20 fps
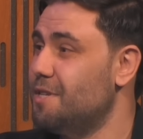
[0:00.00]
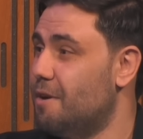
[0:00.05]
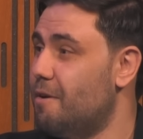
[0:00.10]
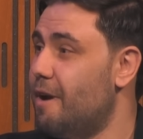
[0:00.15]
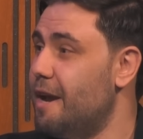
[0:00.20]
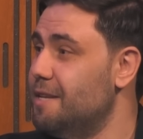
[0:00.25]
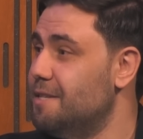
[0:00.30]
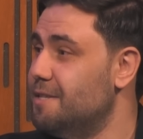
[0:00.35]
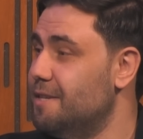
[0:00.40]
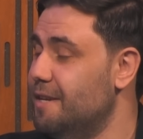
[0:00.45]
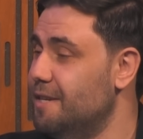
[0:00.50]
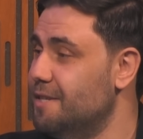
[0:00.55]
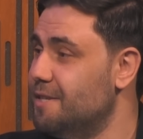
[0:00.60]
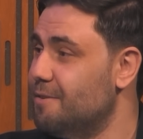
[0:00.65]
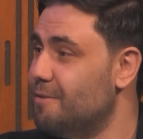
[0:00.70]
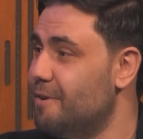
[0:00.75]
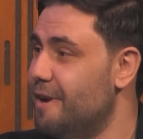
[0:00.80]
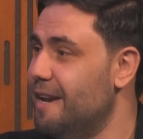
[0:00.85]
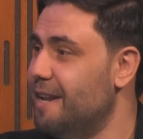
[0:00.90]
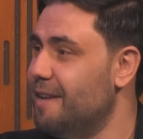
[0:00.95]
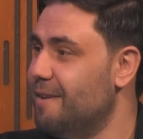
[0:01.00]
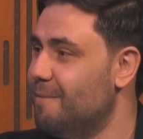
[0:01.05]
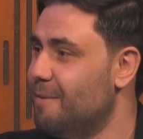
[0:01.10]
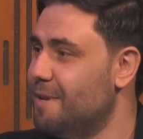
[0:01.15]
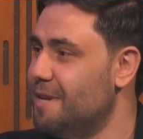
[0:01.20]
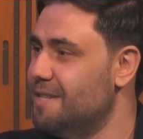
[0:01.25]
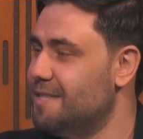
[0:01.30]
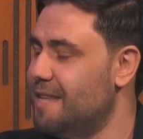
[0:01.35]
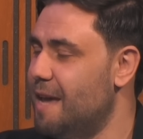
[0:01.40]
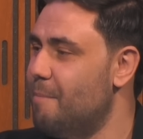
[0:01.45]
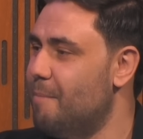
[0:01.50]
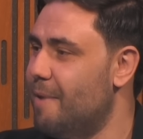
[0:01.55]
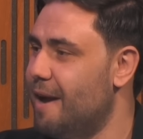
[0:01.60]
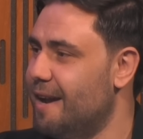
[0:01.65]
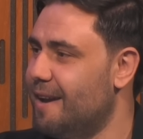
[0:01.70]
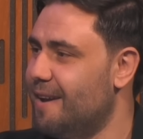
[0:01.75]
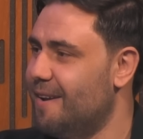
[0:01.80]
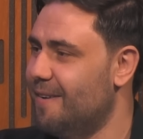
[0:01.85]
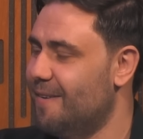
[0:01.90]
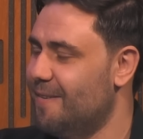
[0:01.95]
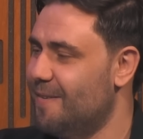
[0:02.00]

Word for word: a great season, really, yeah. when you step back.